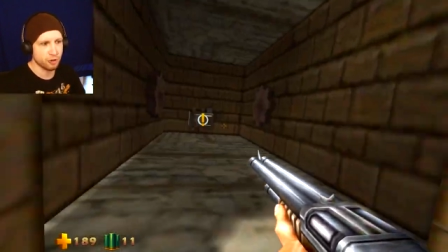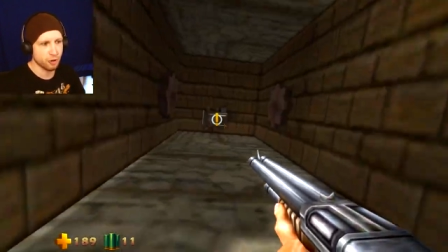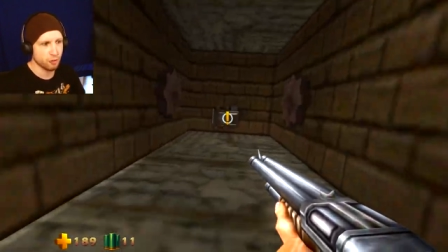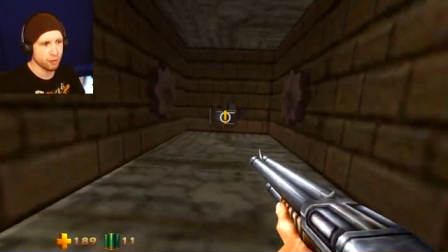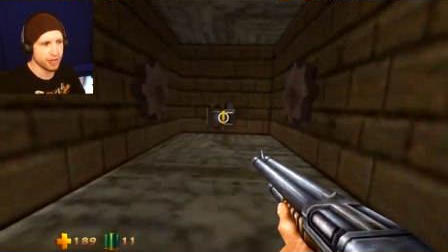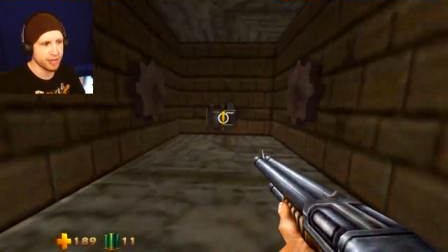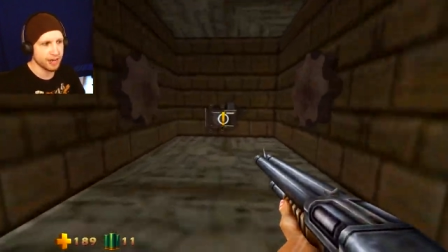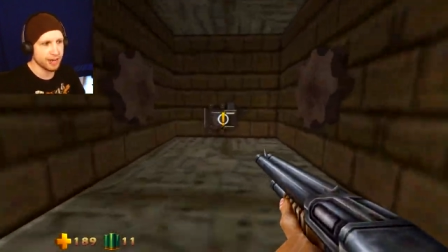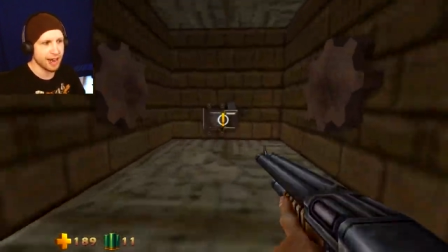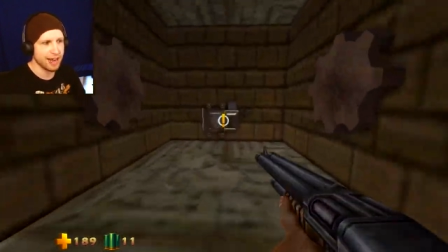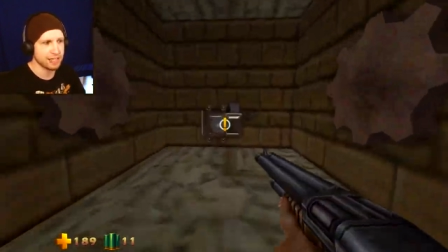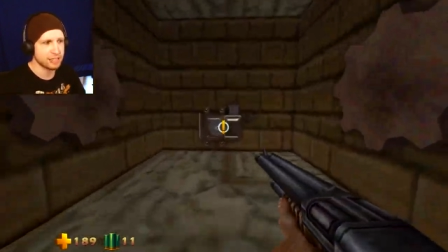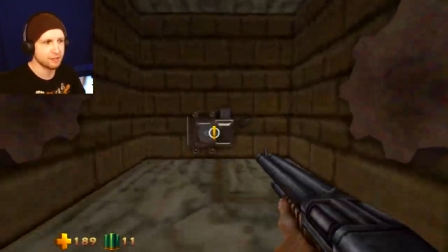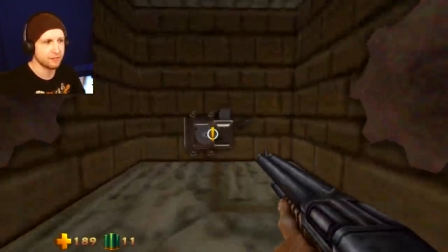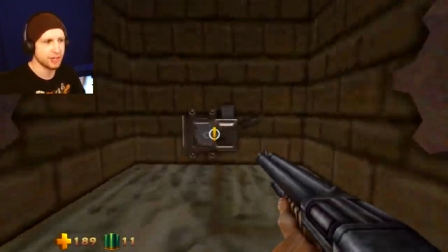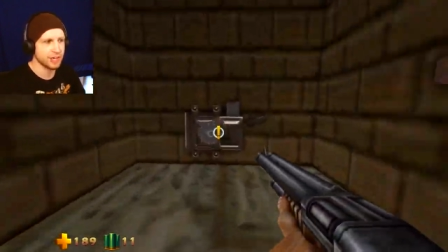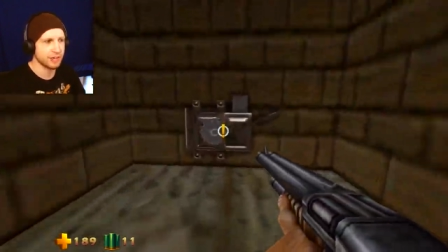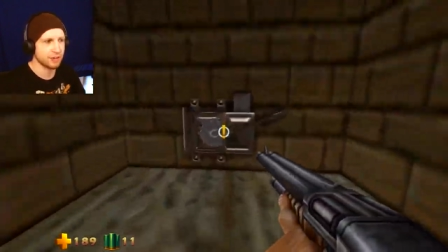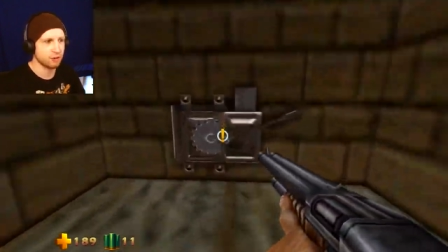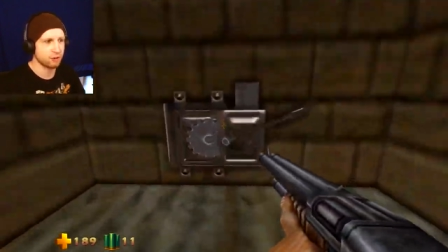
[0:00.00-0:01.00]
going and
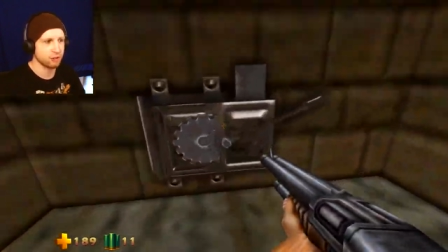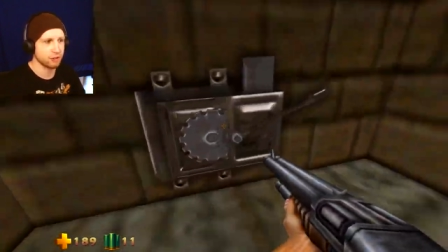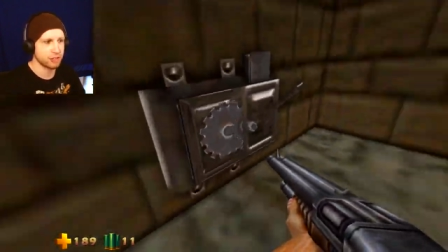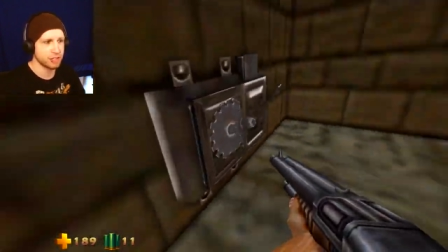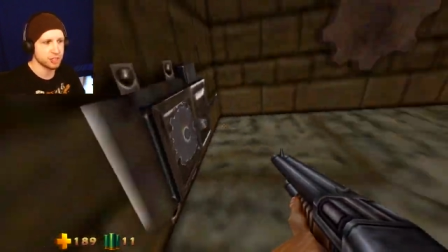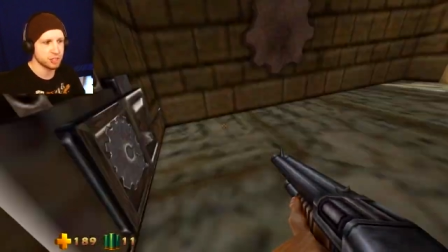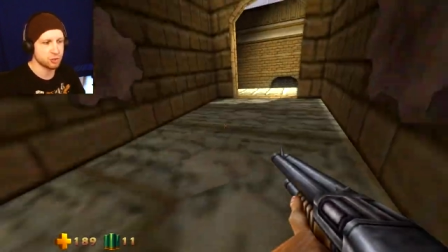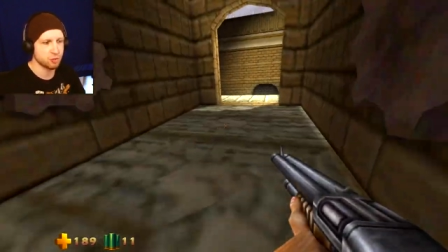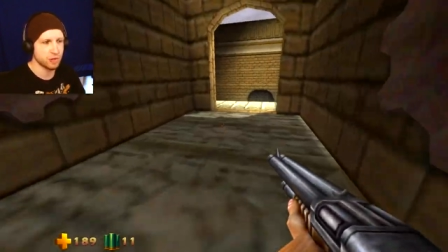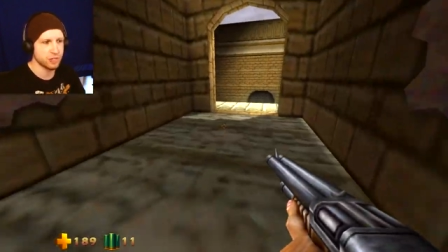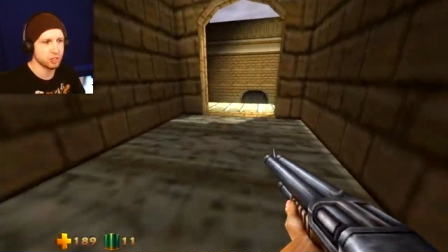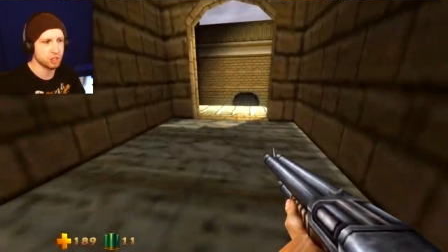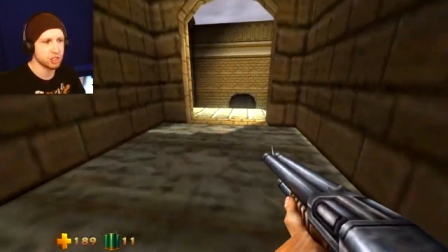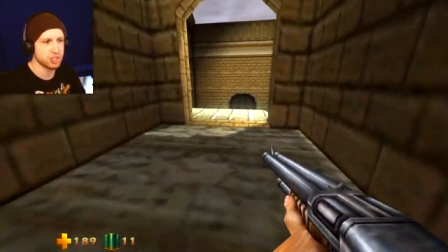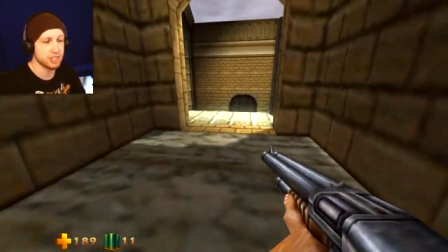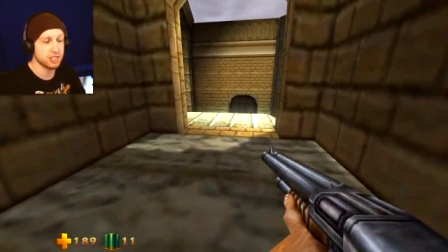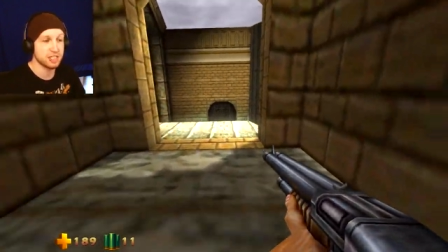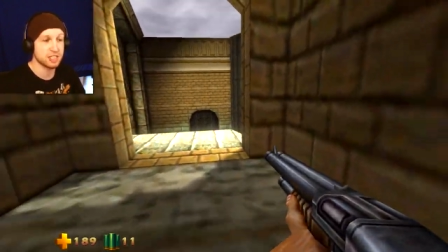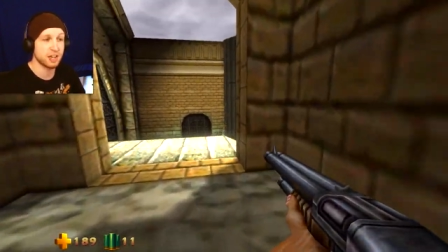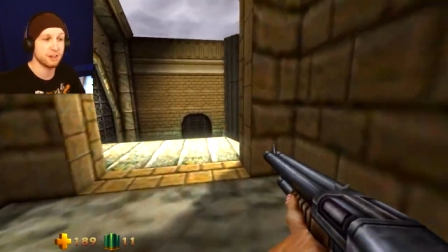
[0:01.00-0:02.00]
activating all of these
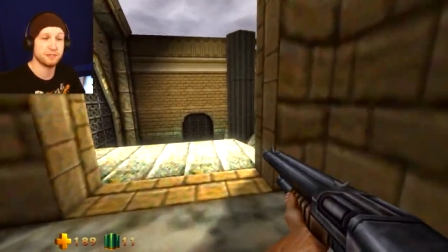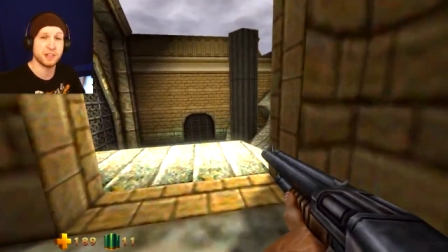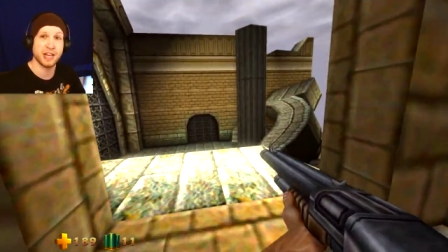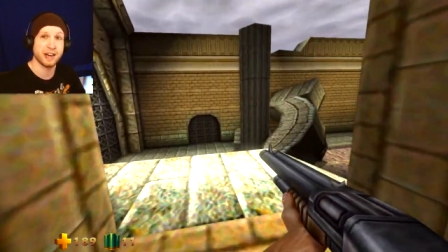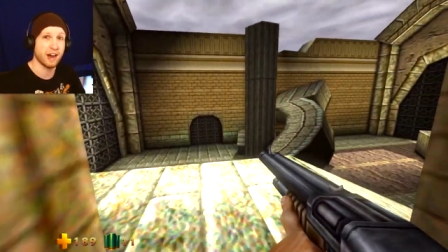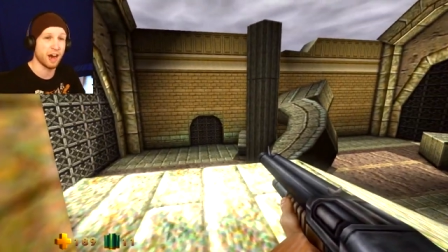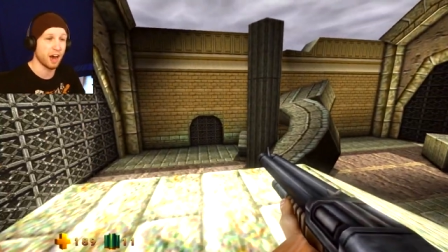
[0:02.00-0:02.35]
switches and stuff that